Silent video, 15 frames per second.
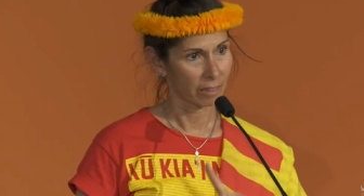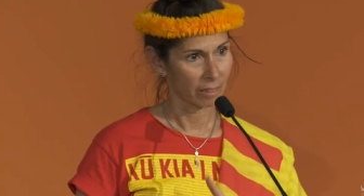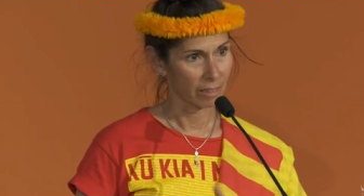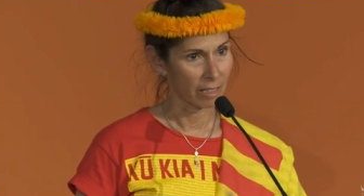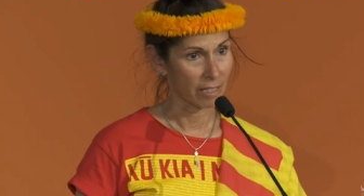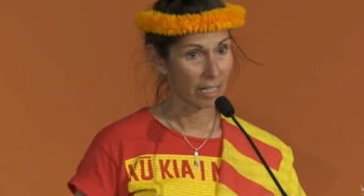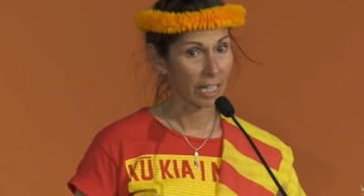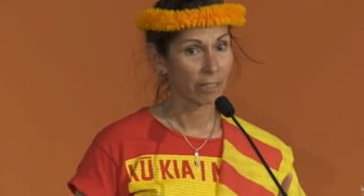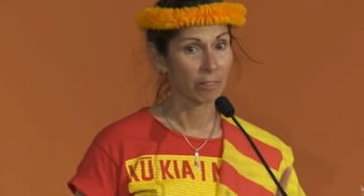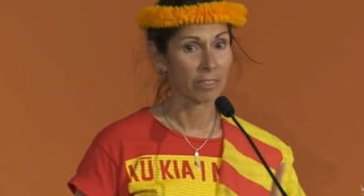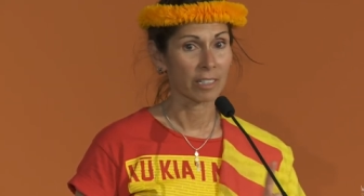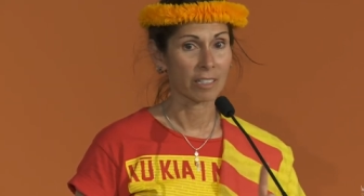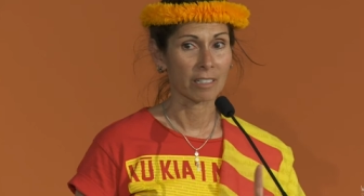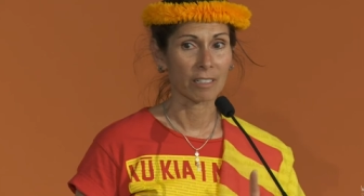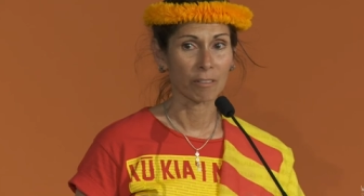the
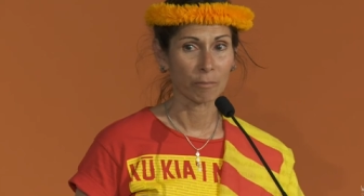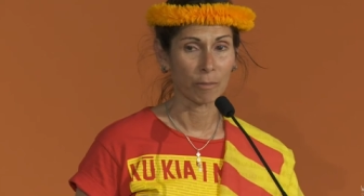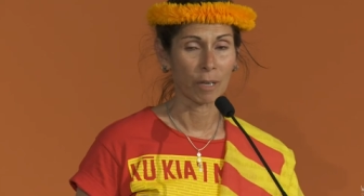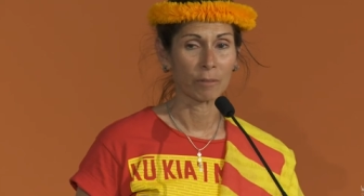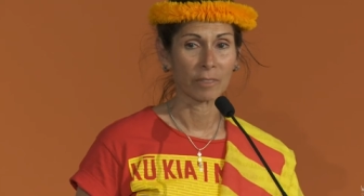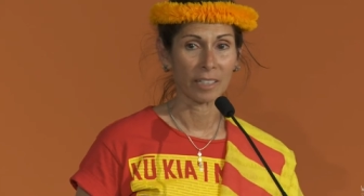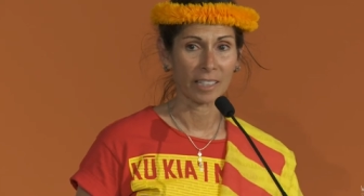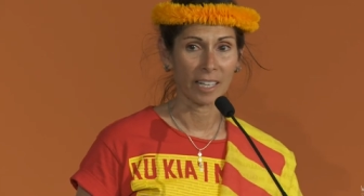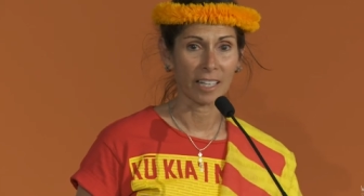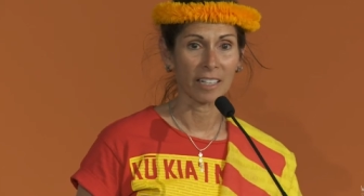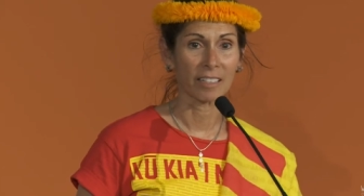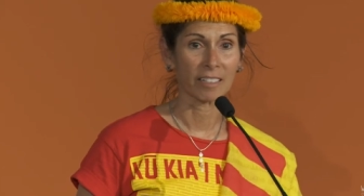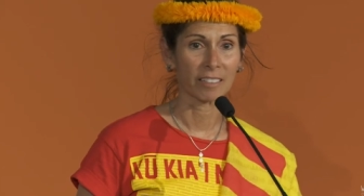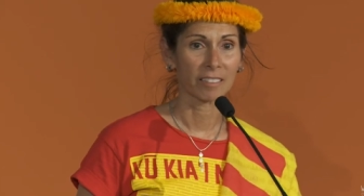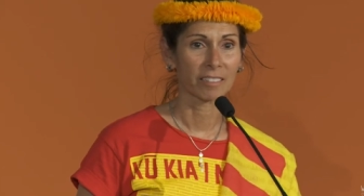sacredness of Mauna Kea.
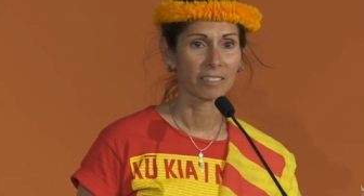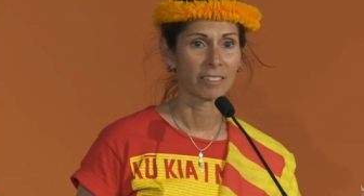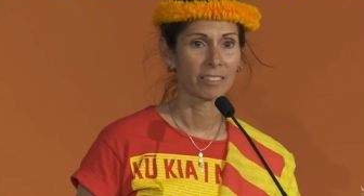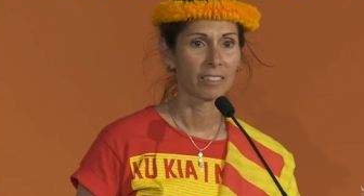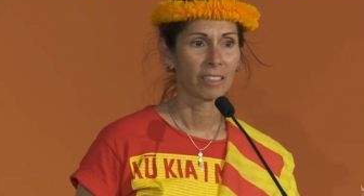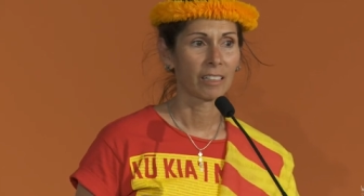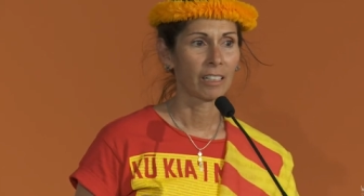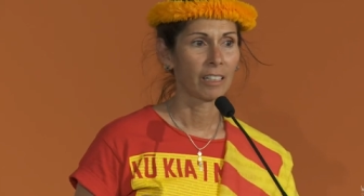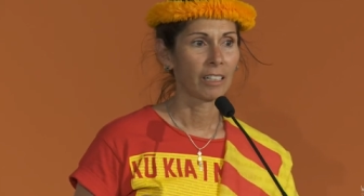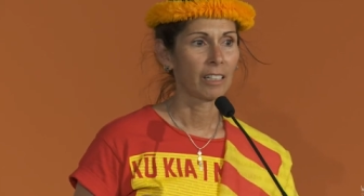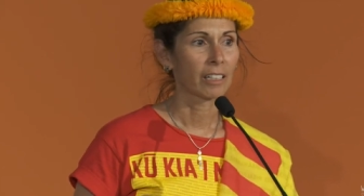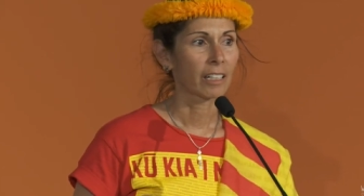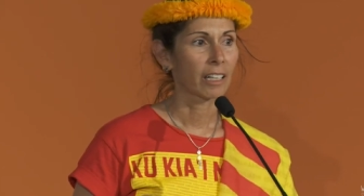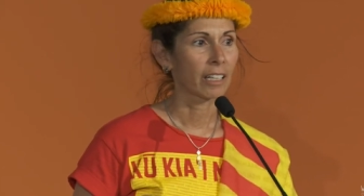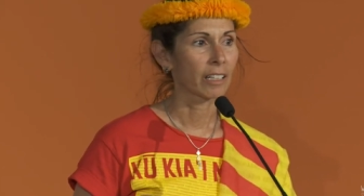
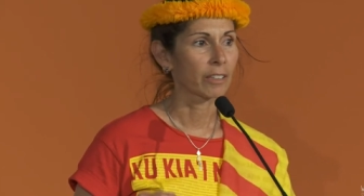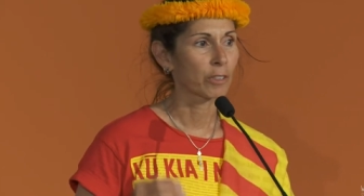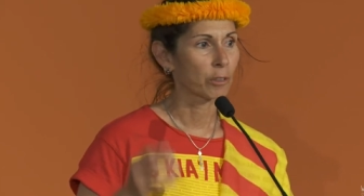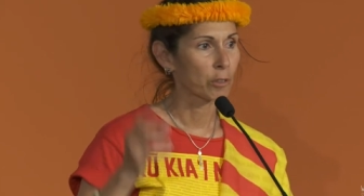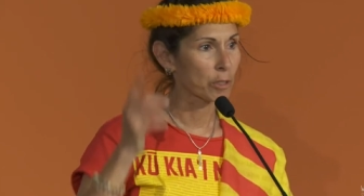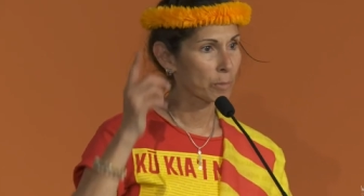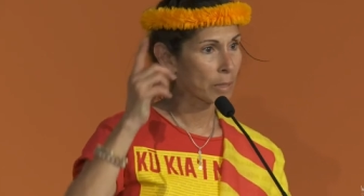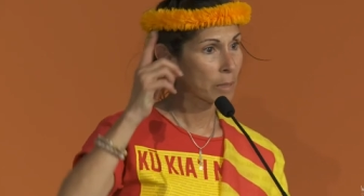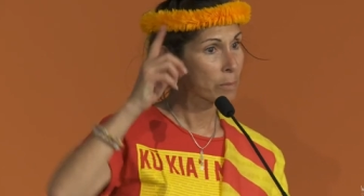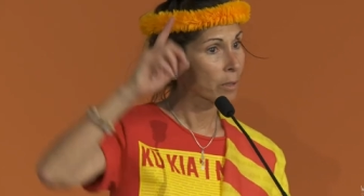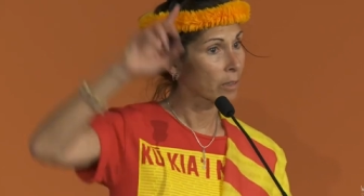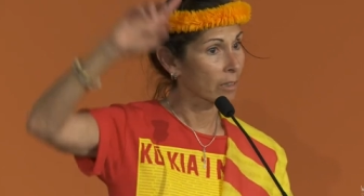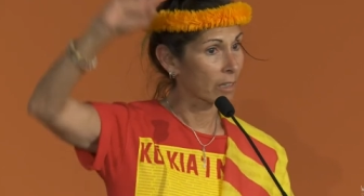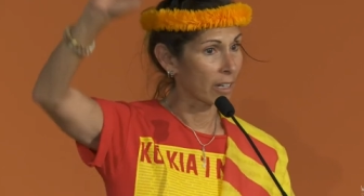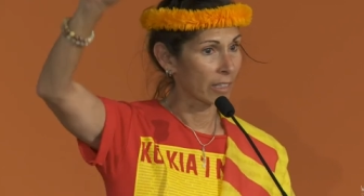And those
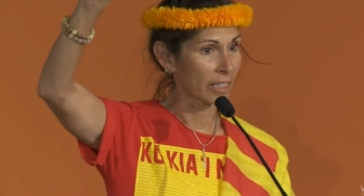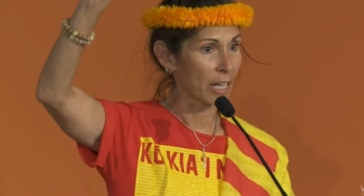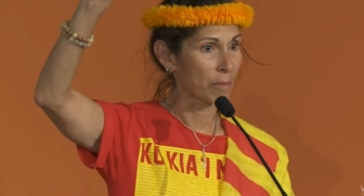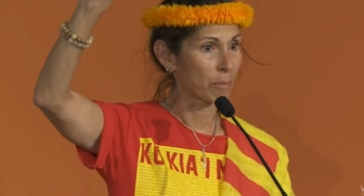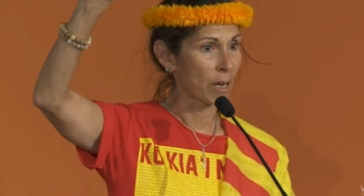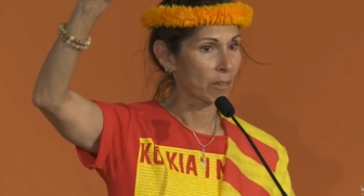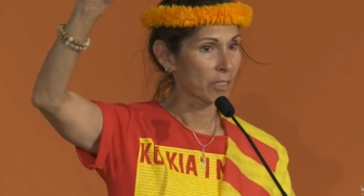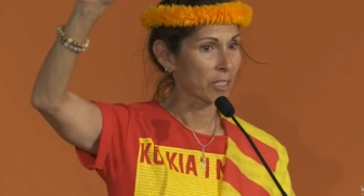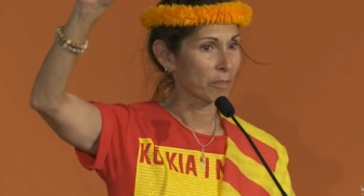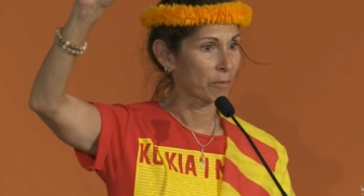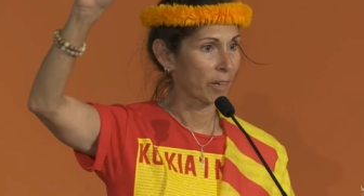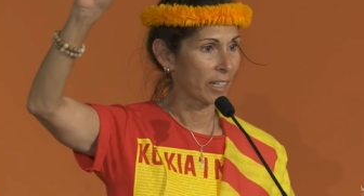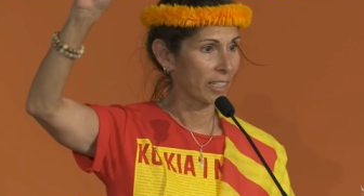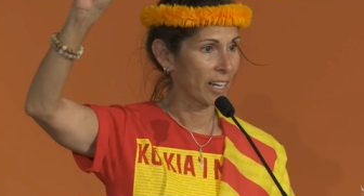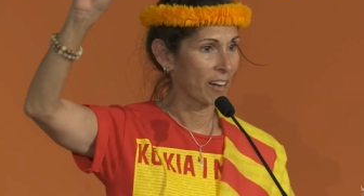people are on that mountain
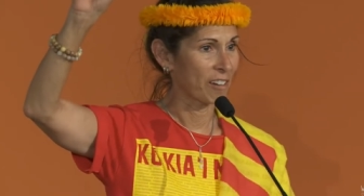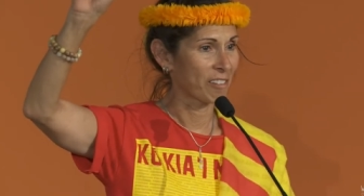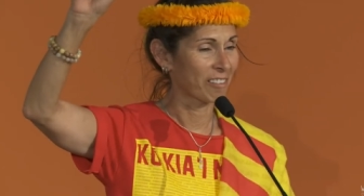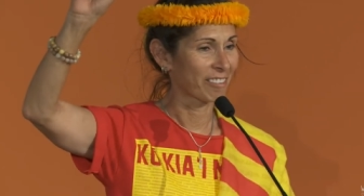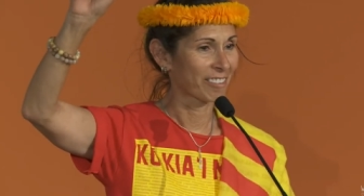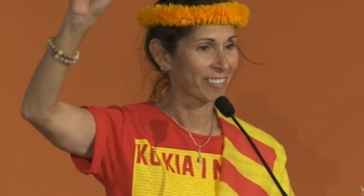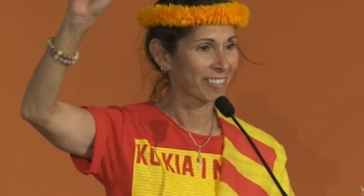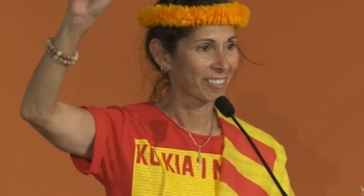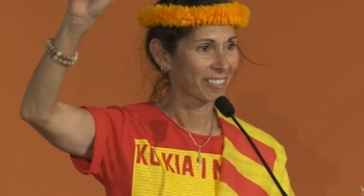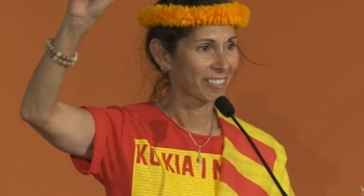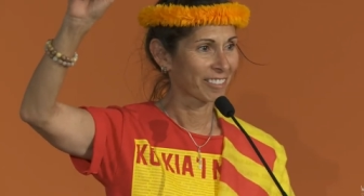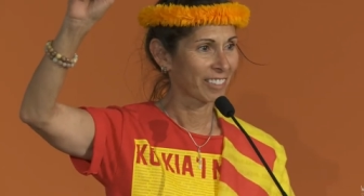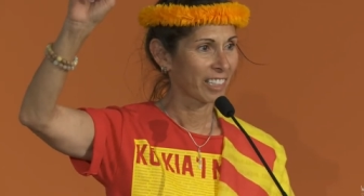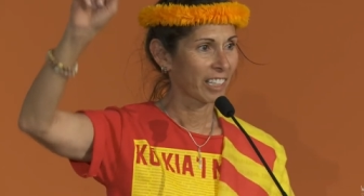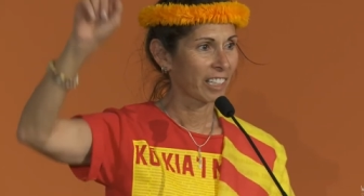right now.
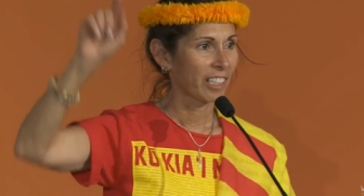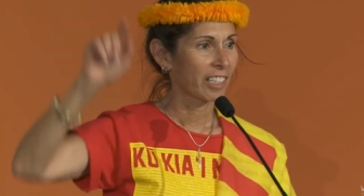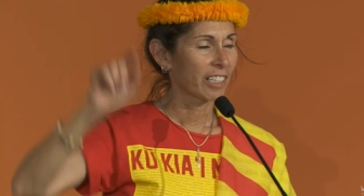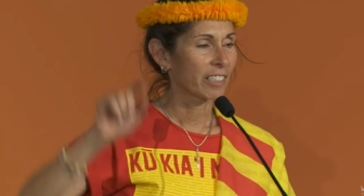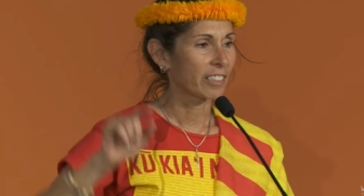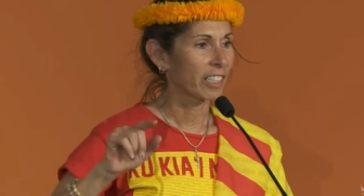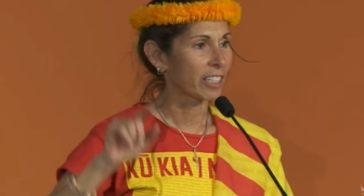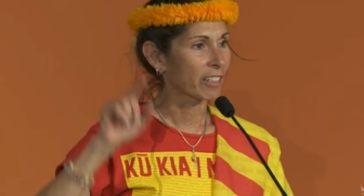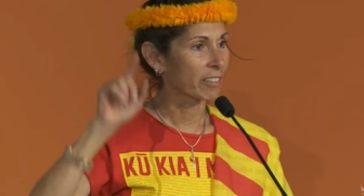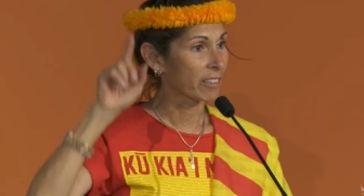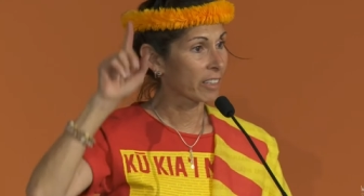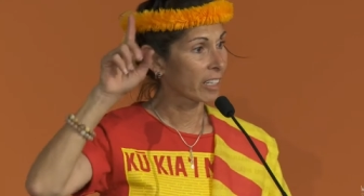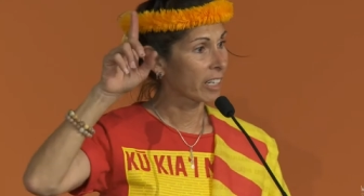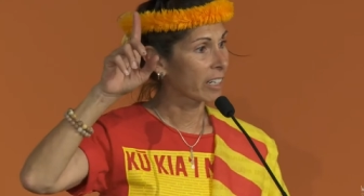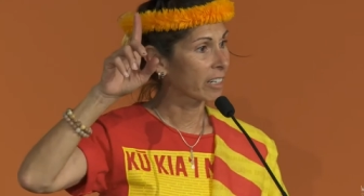They are
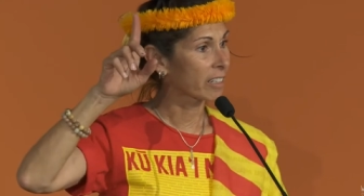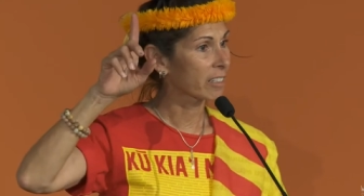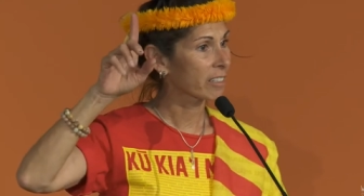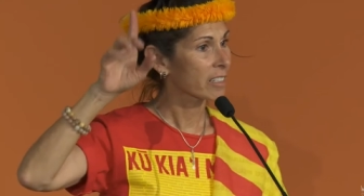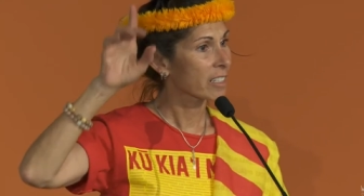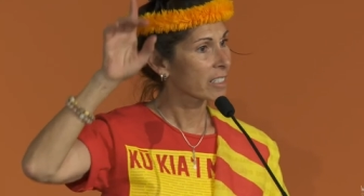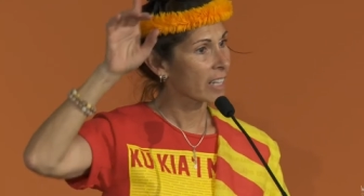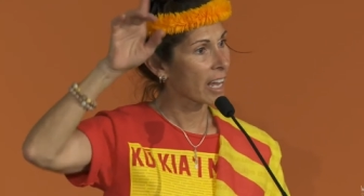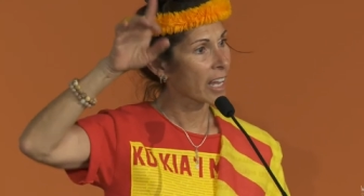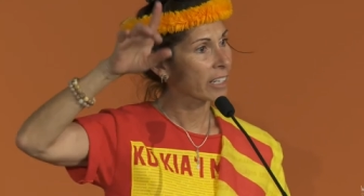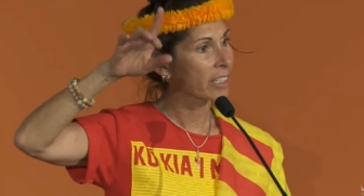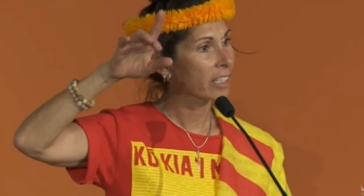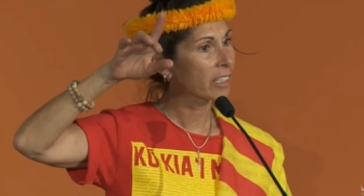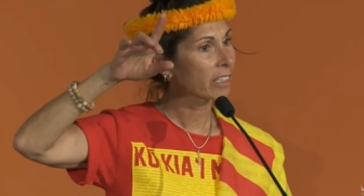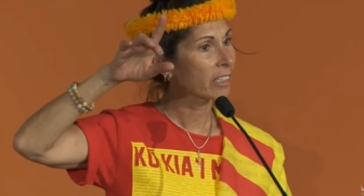there
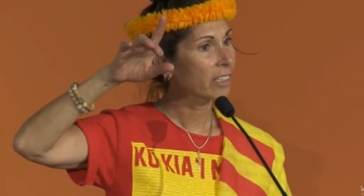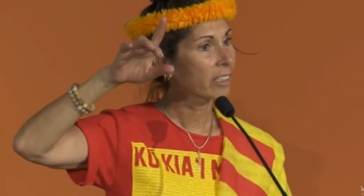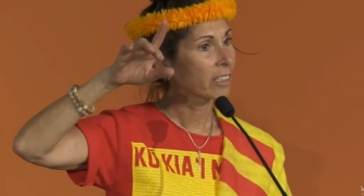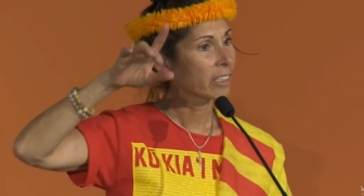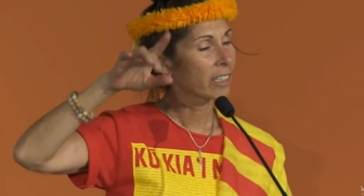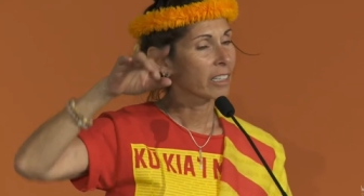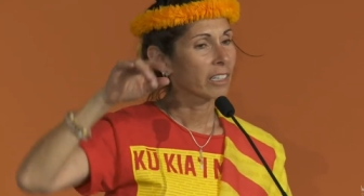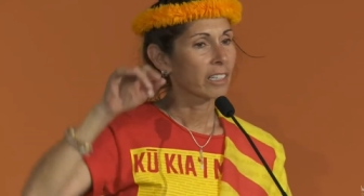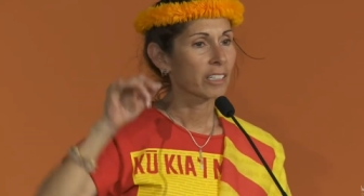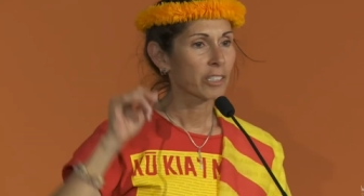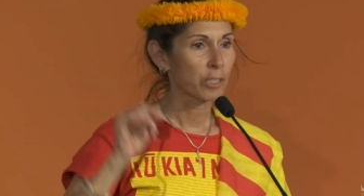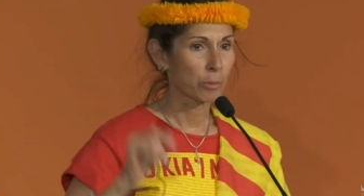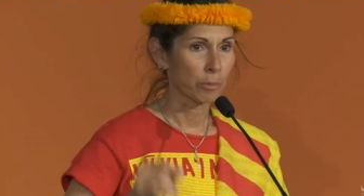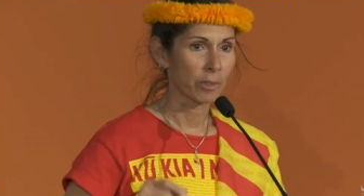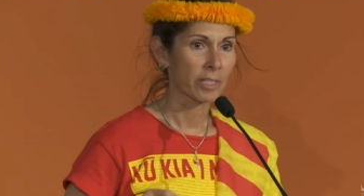standing
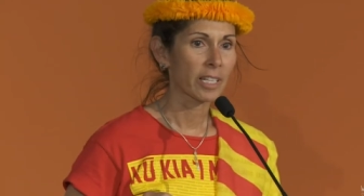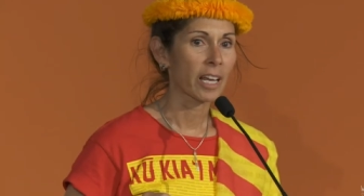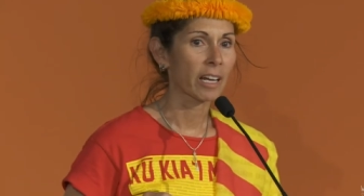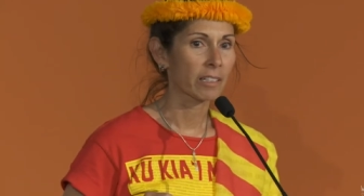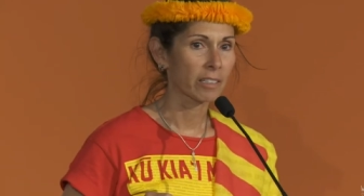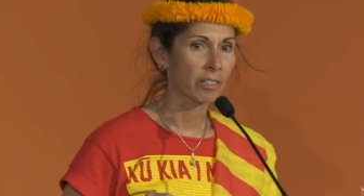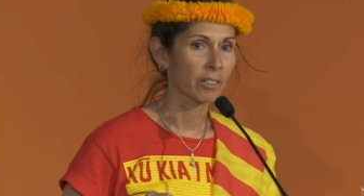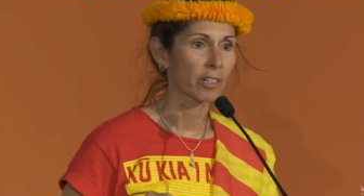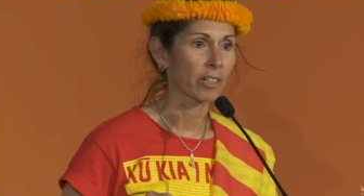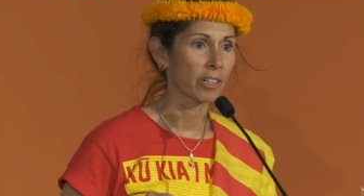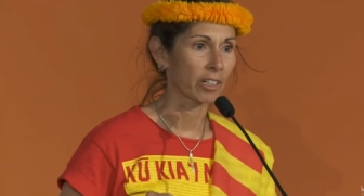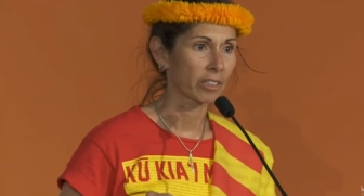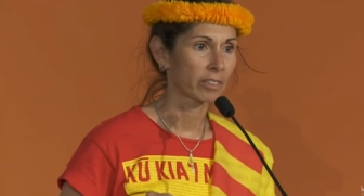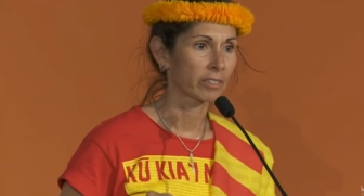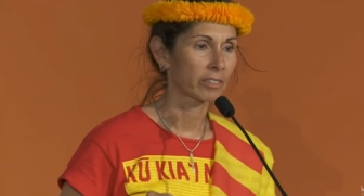to protect her.